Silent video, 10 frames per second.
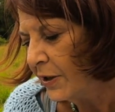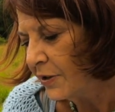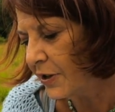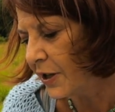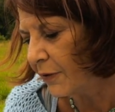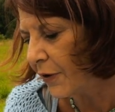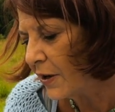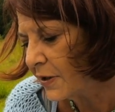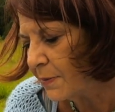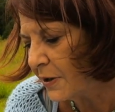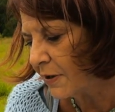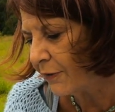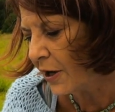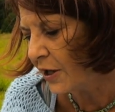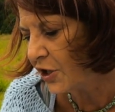to the advancement of
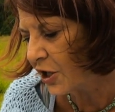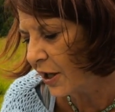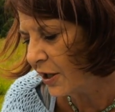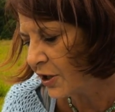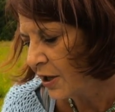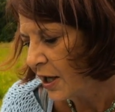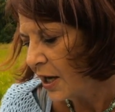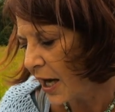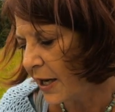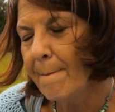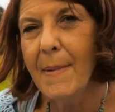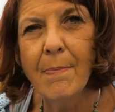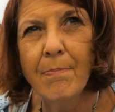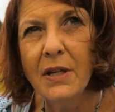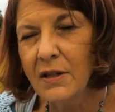Holy Church and
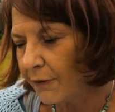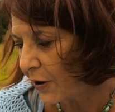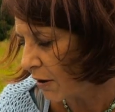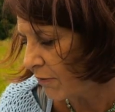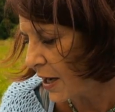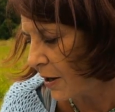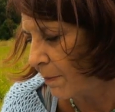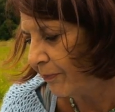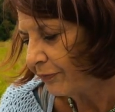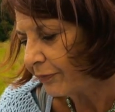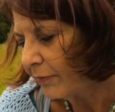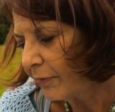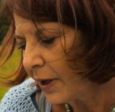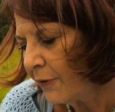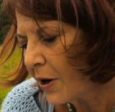amendment of our realm,
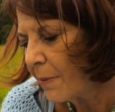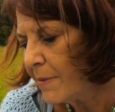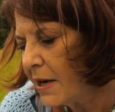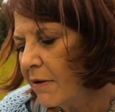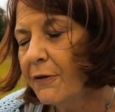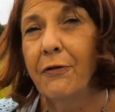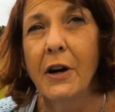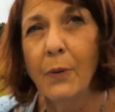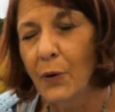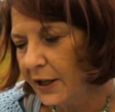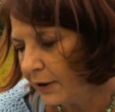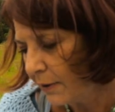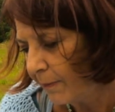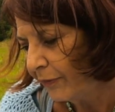of our mere and free will,